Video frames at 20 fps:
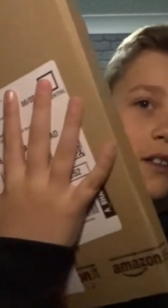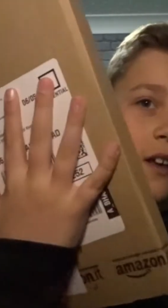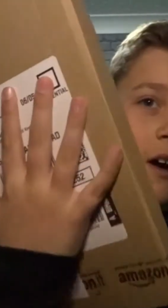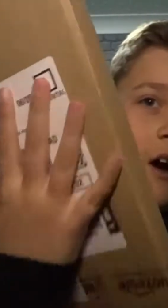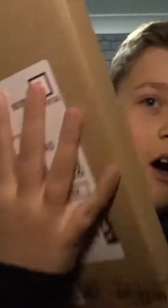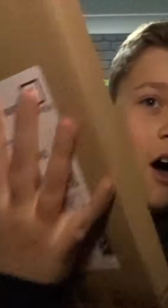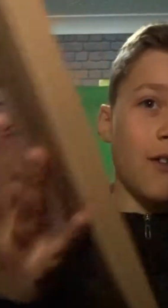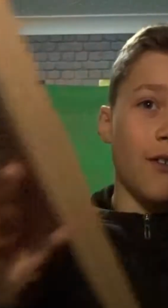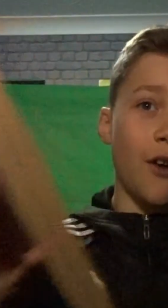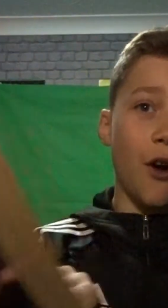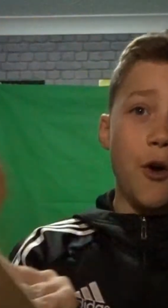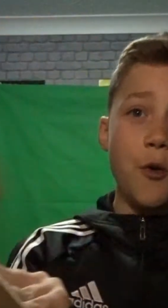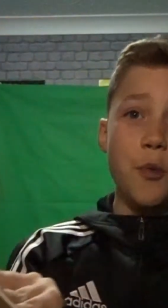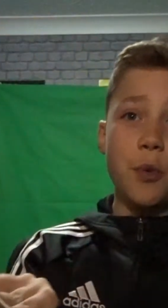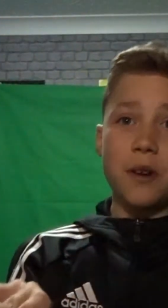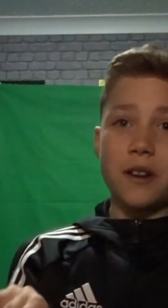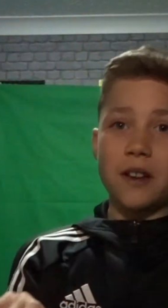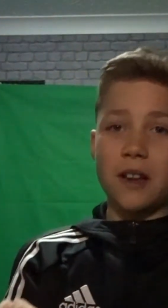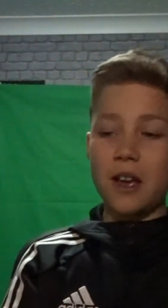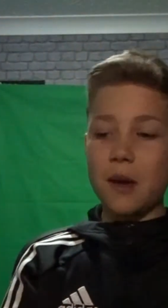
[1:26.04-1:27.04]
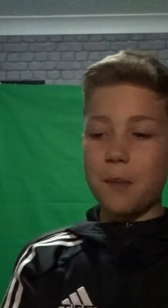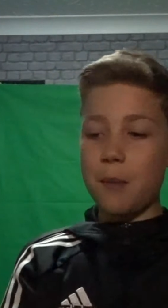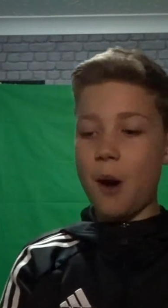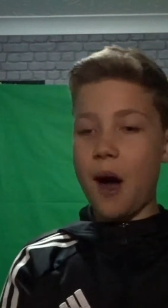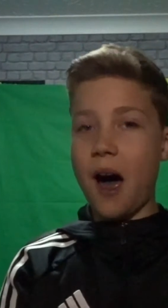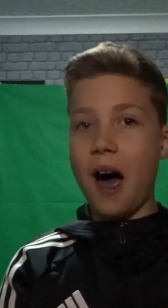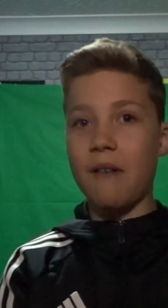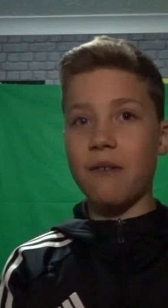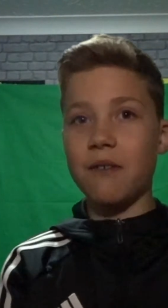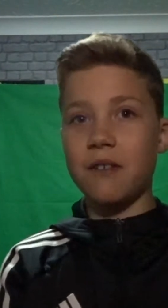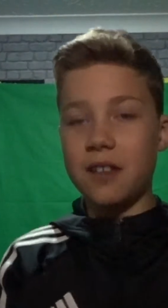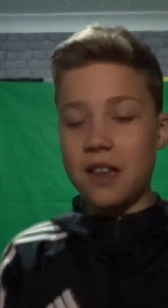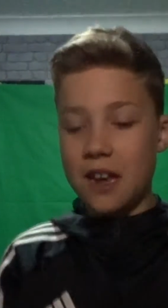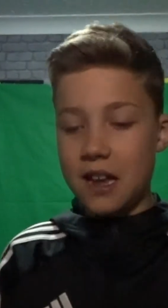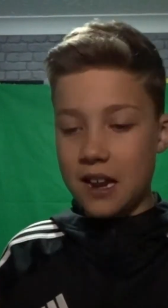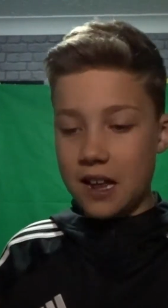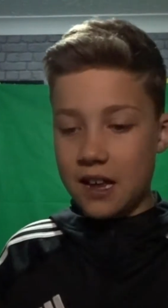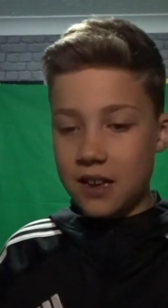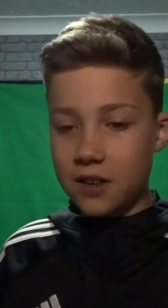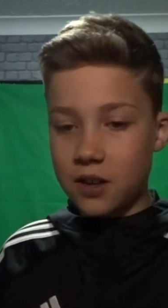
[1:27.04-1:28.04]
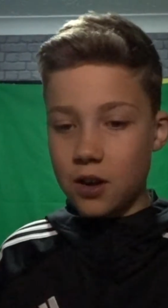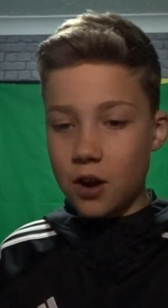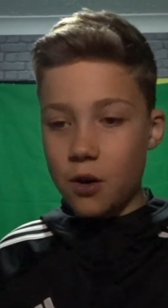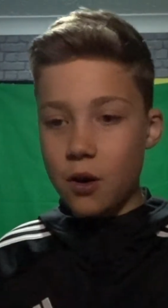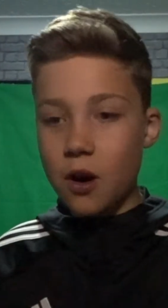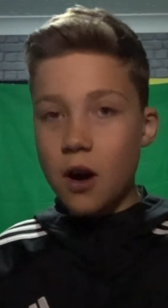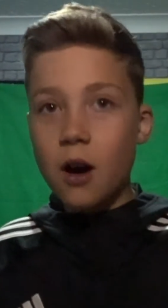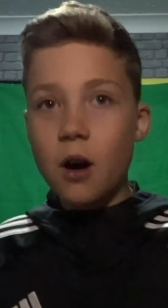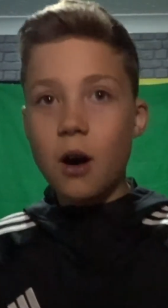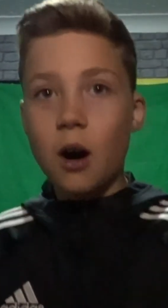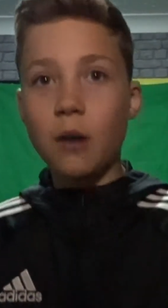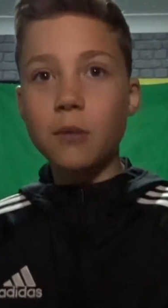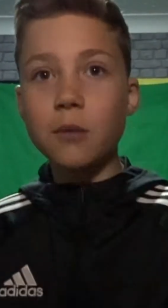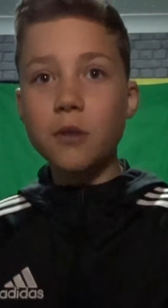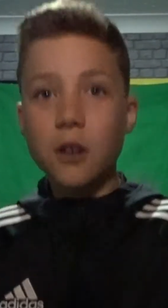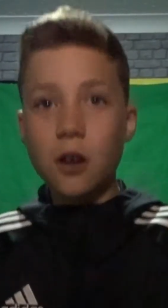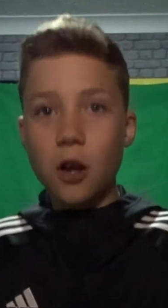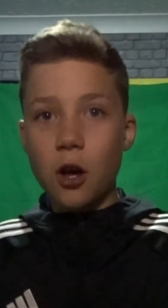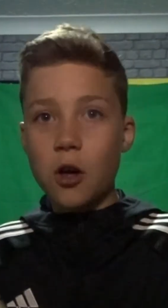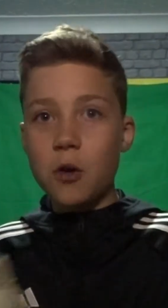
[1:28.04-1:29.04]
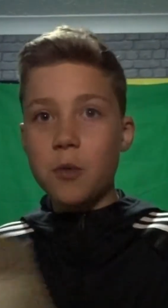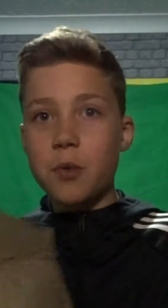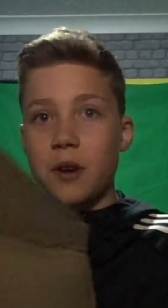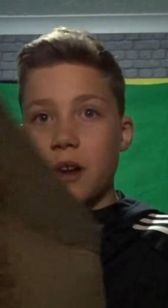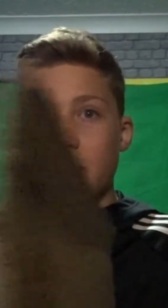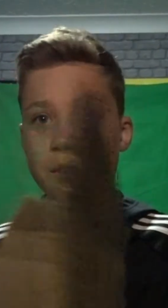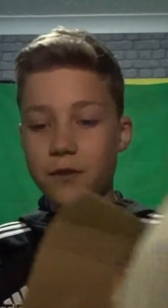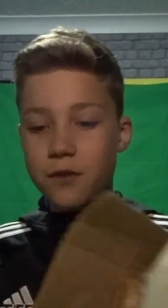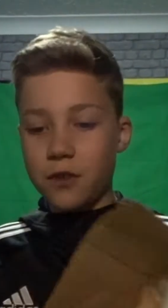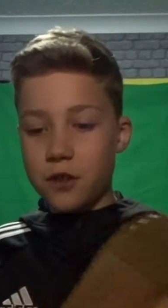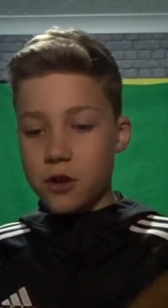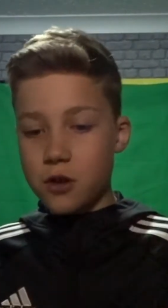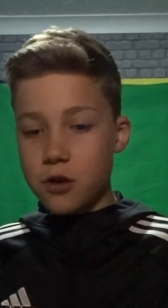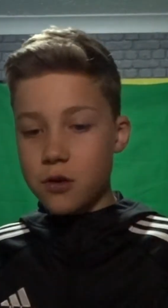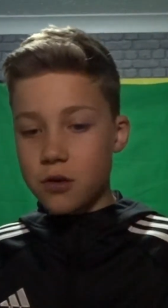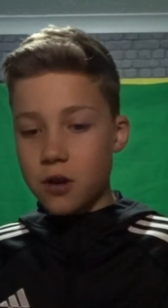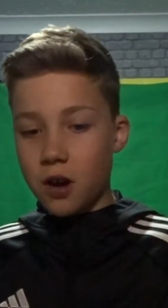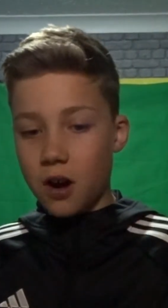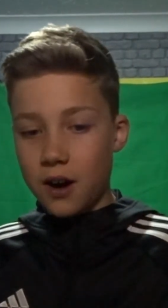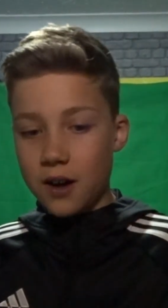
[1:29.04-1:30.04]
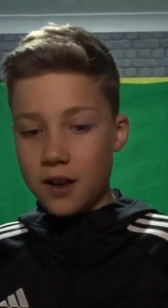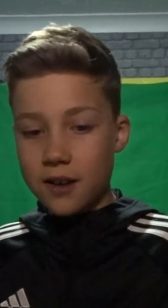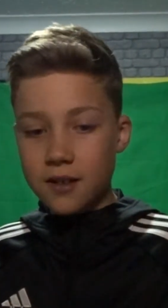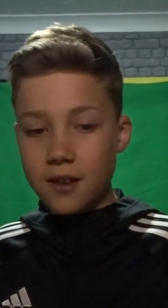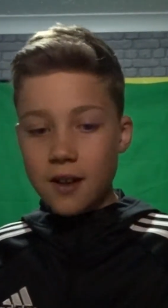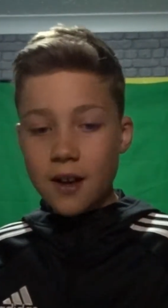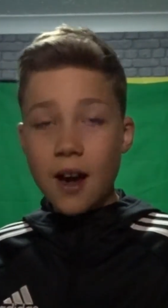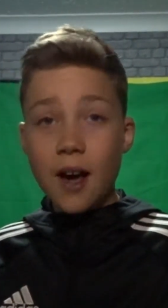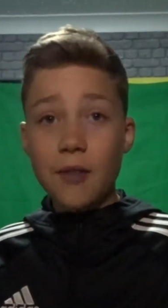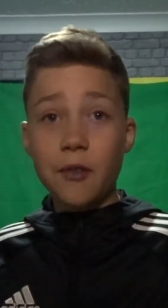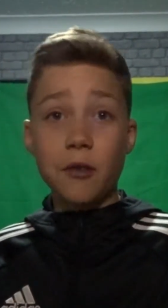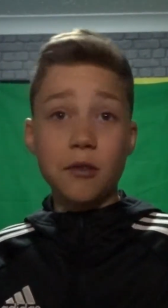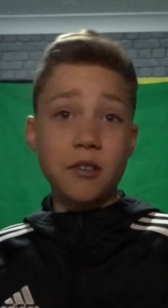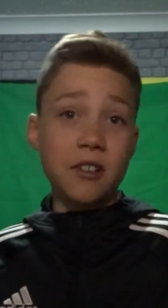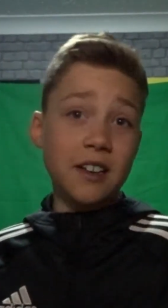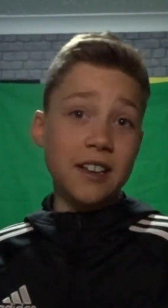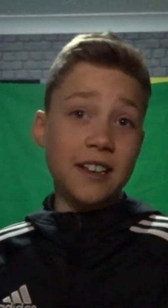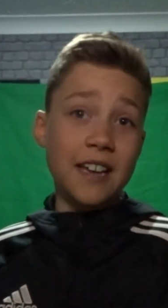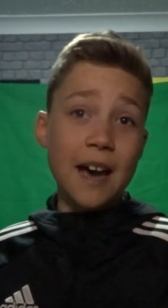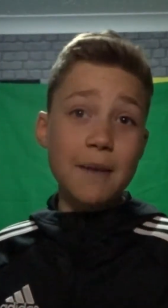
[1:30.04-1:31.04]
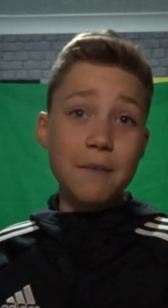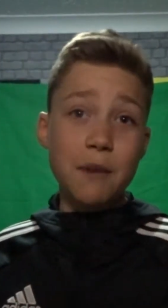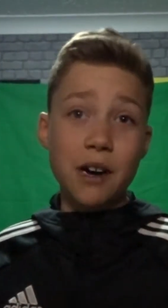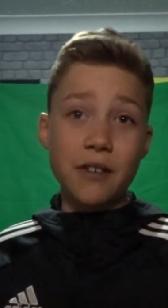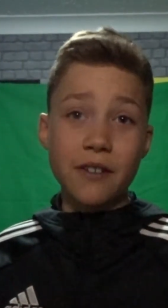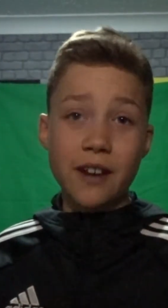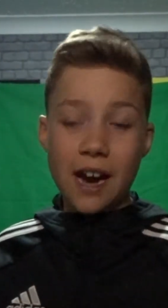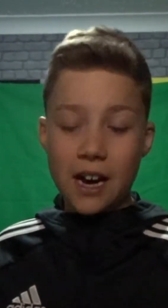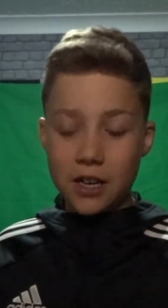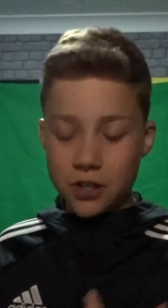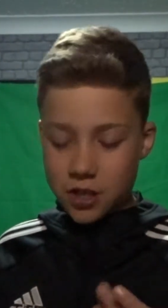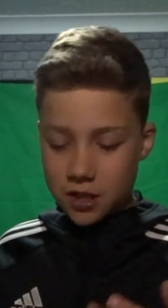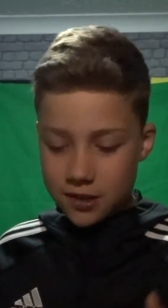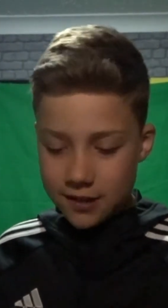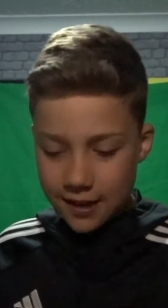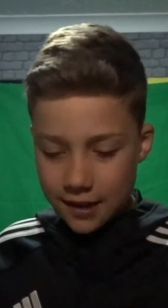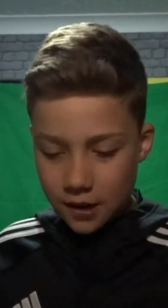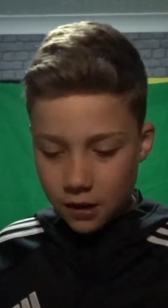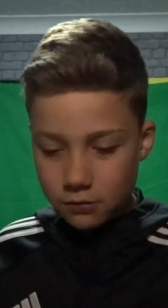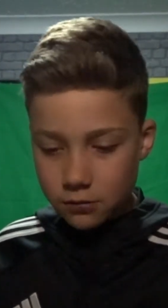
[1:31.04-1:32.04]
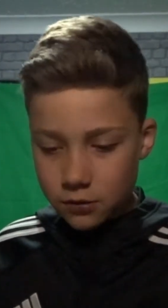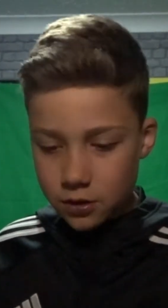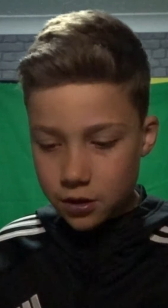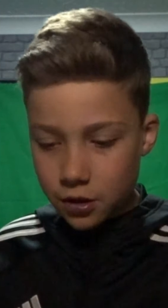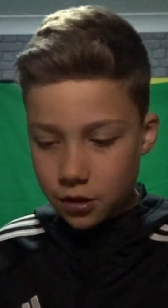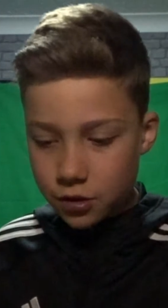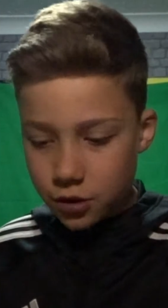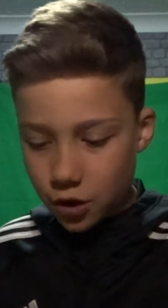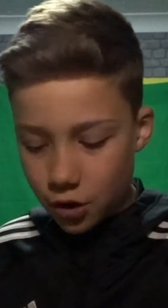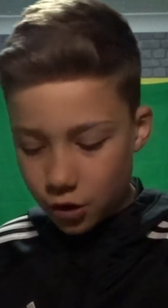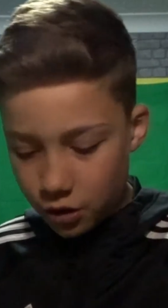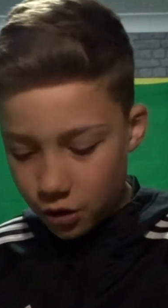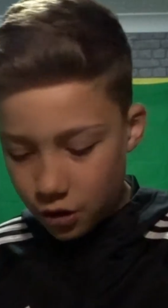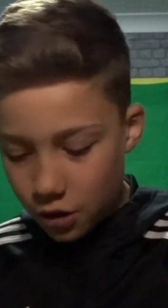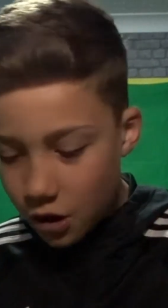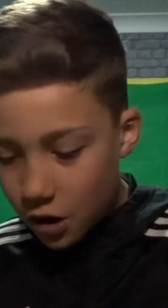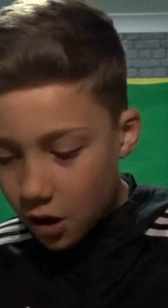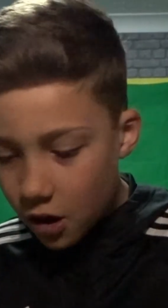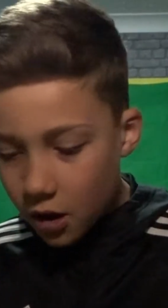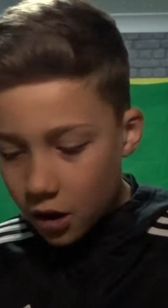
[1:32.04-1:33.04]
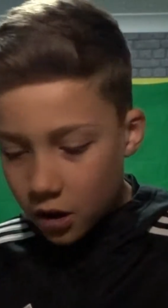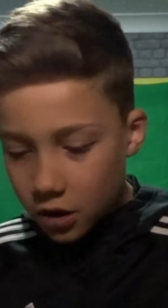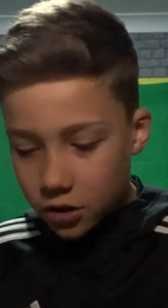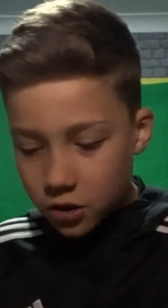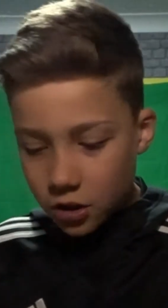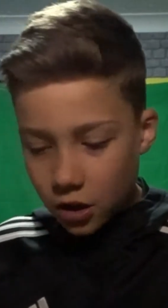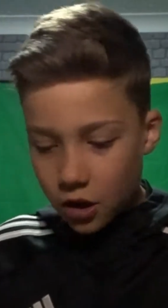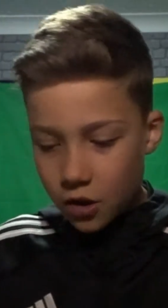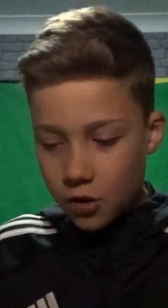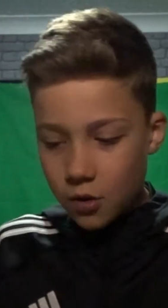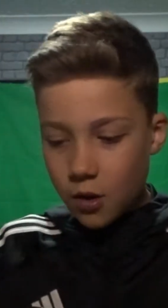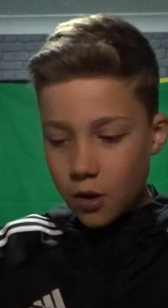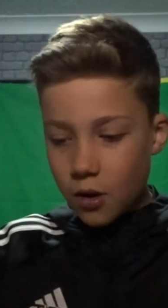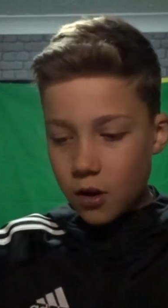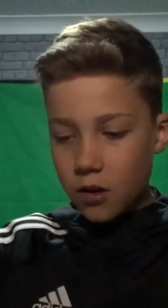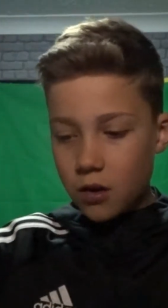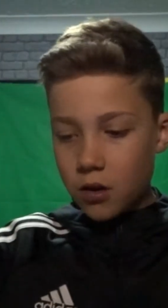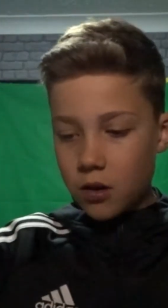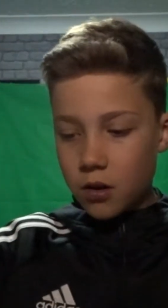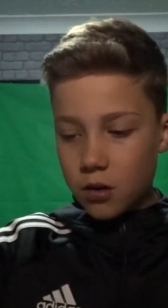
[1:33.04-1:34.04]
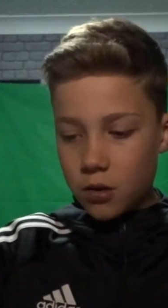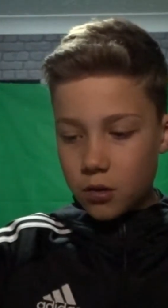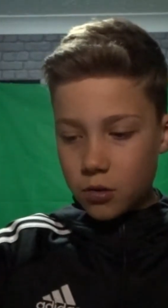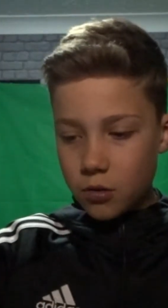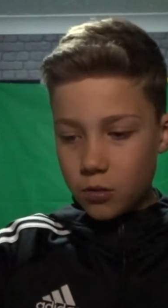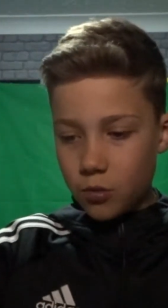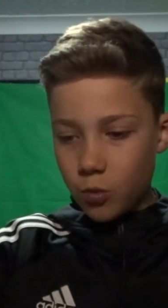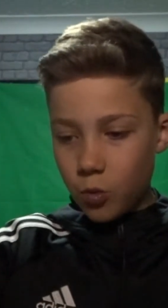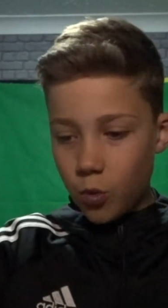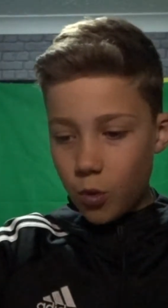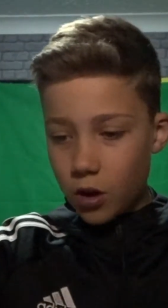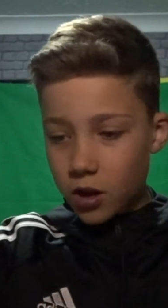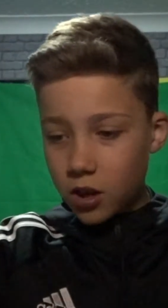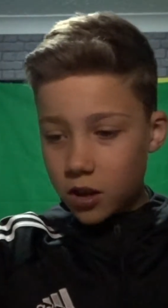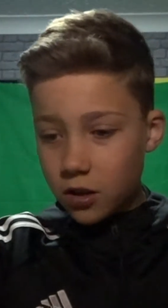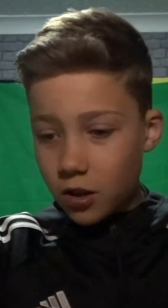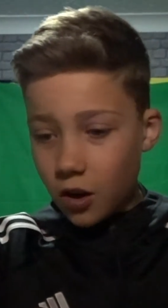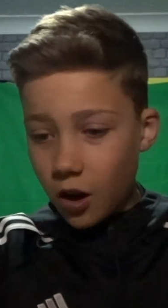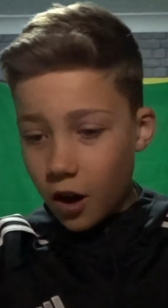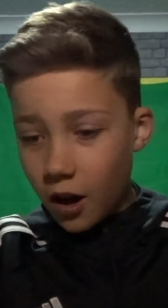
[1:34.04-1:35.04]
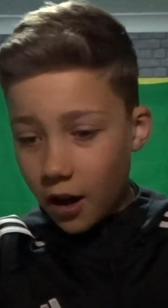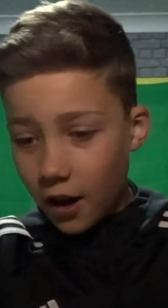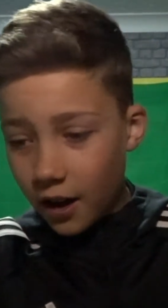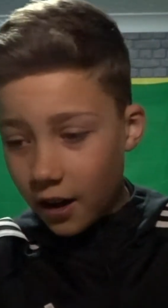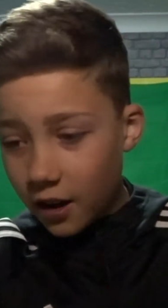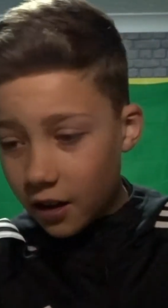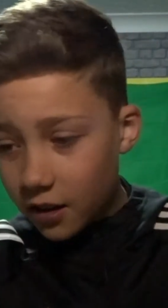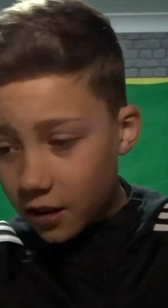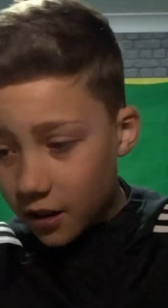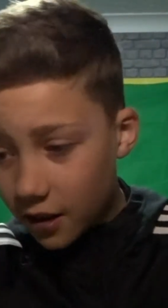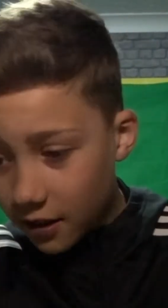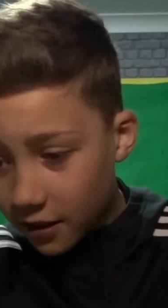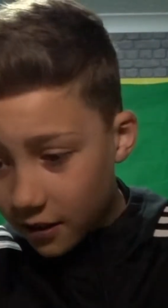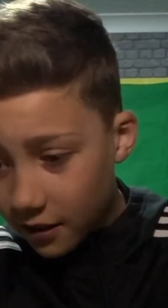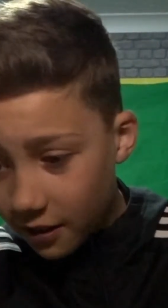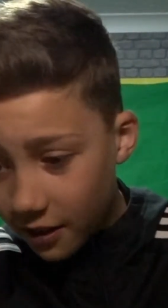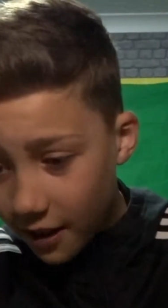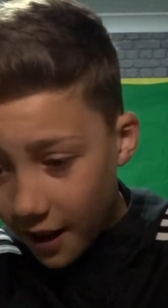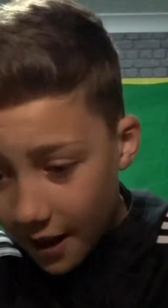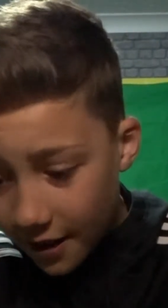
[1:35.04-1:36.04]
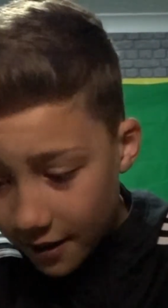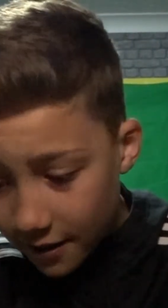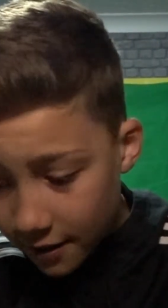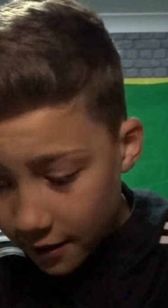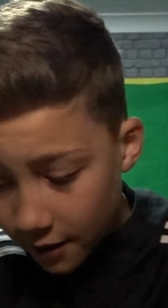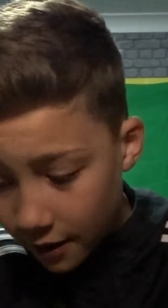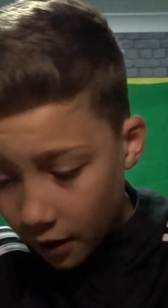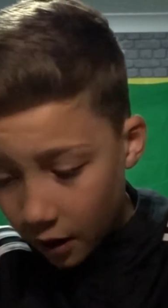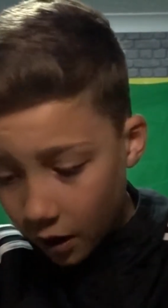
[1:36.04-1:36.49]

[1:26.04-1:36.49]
I've opened it, but I haven't seen it. So I'm gonna open it for you guys, and then I'm gonna get my reaction, and then I'm gonna show you. So, what the heck is this?